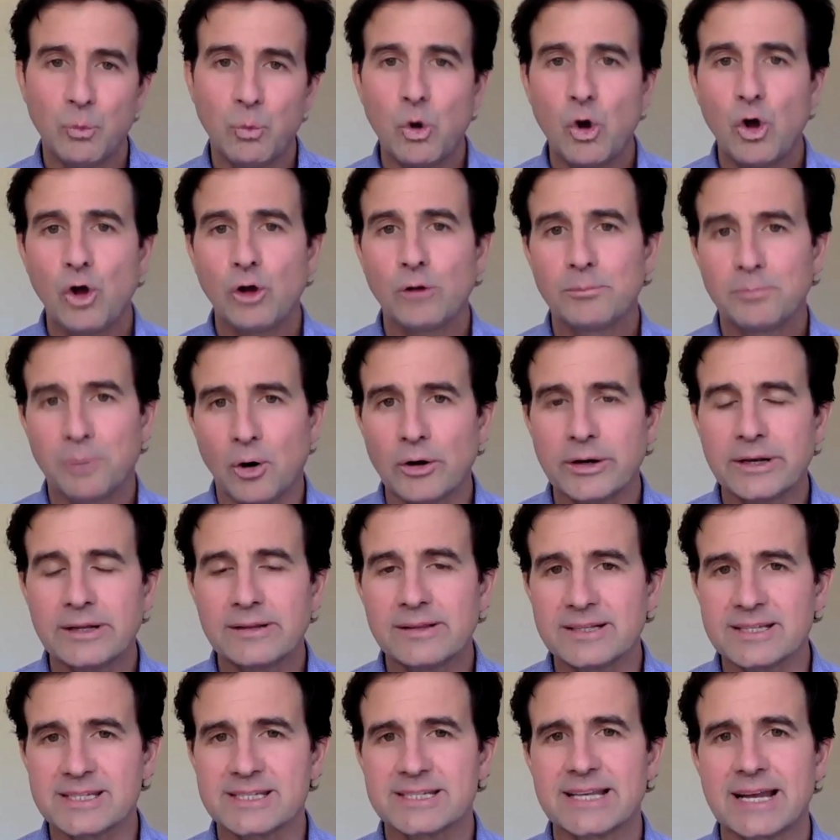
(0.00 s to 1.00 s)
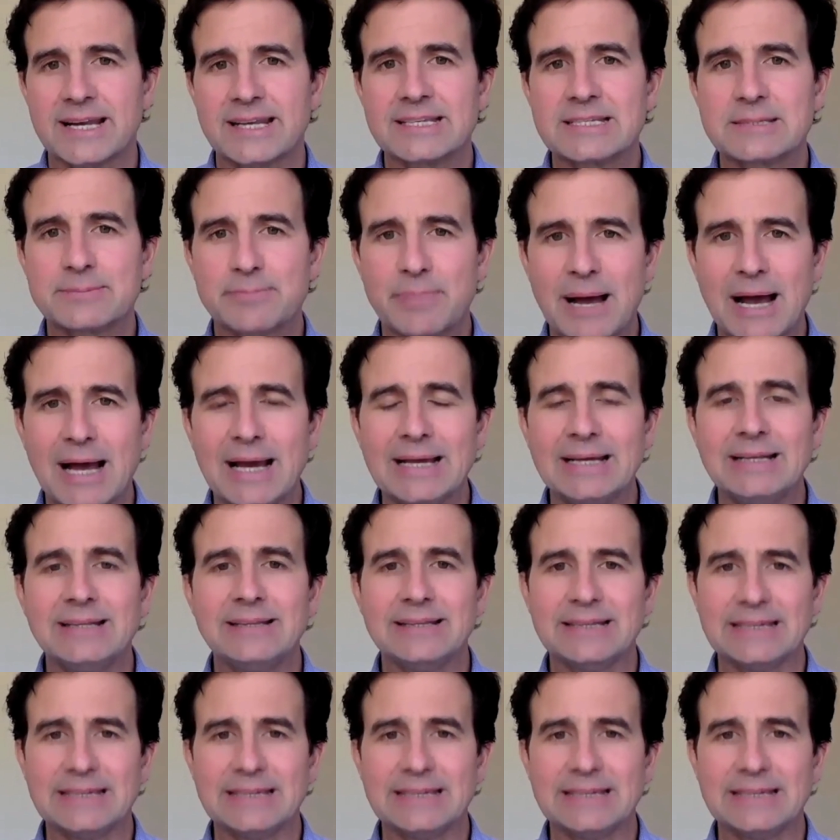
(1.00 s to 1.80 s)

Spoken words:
world body that studies pain,